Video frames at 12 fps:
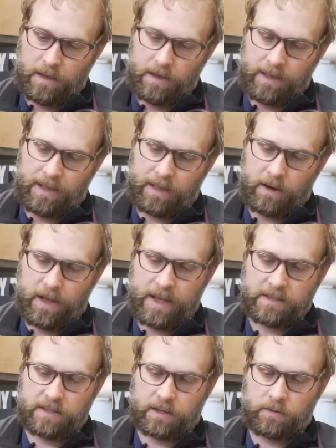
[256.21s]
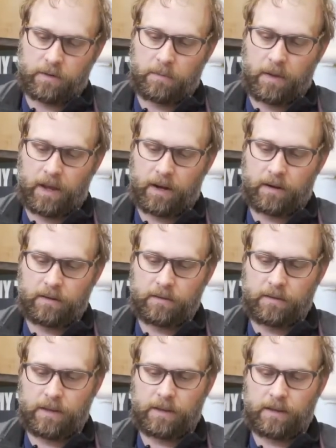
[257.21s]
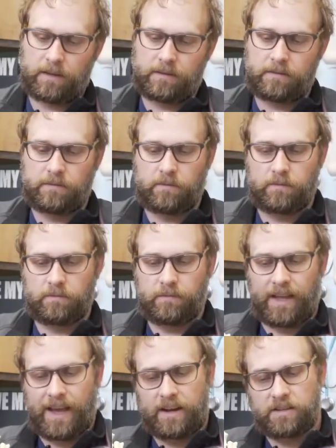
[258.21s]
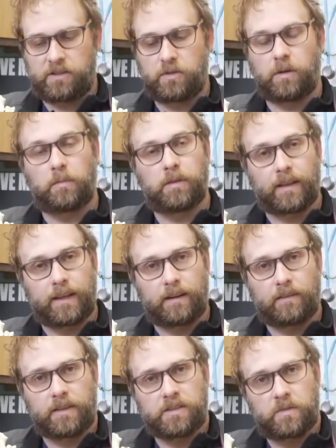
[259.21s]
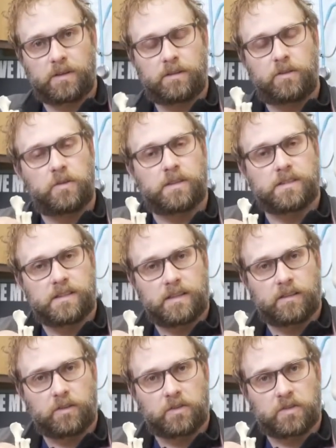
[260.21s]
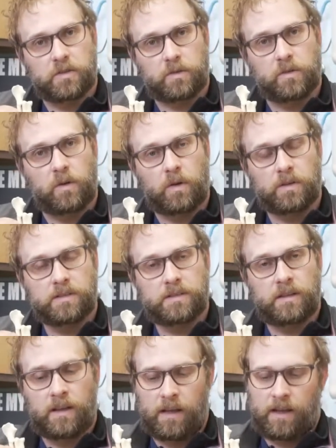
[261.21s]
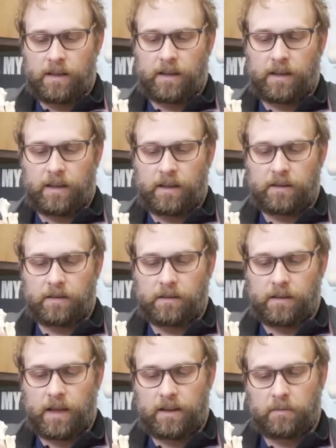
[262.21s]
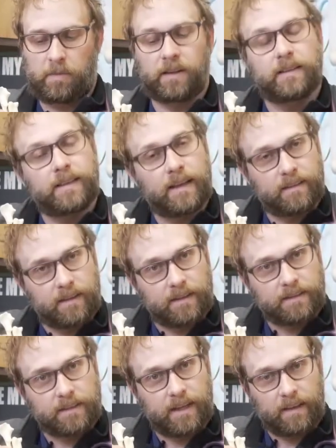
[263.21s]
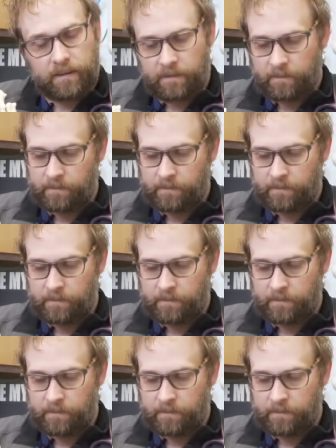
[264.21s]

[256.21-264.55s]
And as their repair, they had us do a plate on this one. You can see little screw holes and kind of plate that thing together.